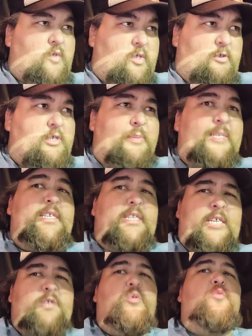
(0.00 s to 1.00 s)
which means it
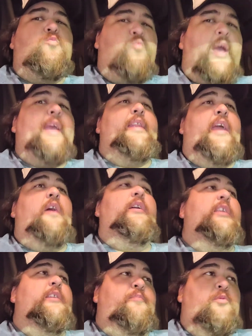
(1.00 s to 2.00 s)
needs one right now. I
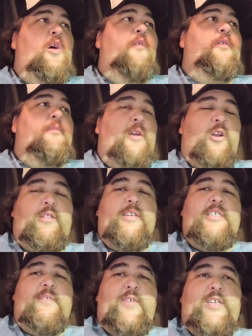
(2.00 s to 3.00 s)
need to pull over at my
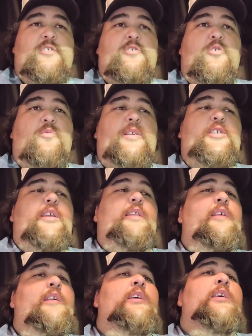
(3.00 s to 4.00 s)
earliest convenience to do a regen.
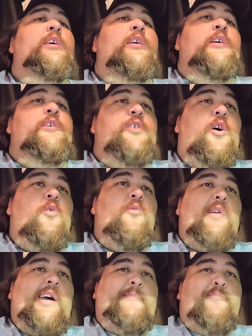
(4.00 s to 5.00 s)
So
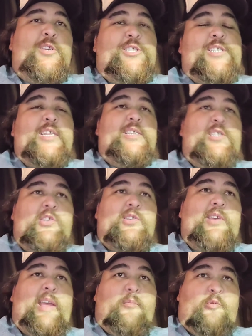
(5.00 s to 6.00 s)
I pushed it
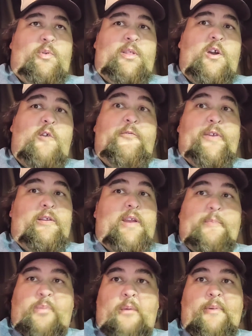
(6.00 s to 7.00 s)
to Amarillo, figuring
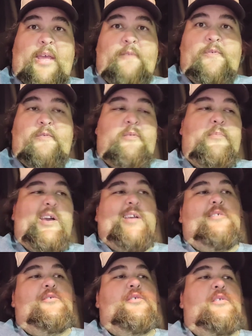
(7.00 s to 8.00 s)
I probably had 50
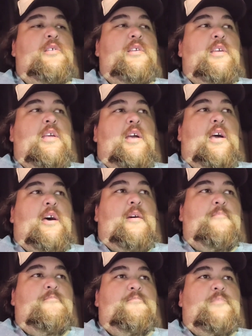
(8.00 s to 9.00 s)
miles
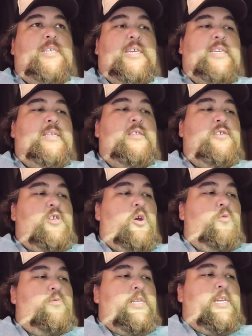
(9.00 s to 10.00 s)

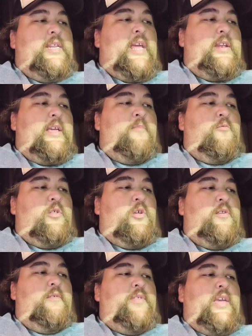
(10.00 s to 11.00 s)
to get down to Amarillo
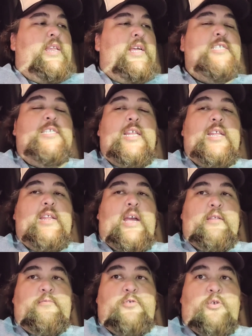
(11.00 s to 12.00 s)
and everything, and
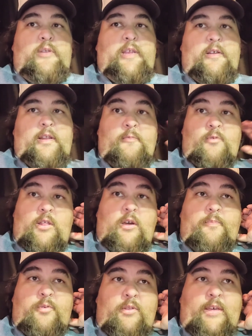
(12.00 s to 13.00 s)
I do it here in Amarillo.
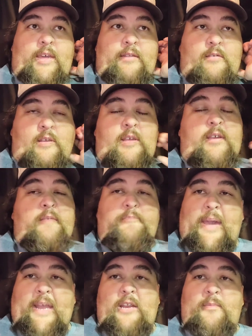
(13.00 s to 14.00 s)
I pull in,
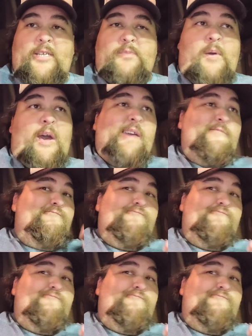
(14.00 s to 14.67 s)
back into my spot,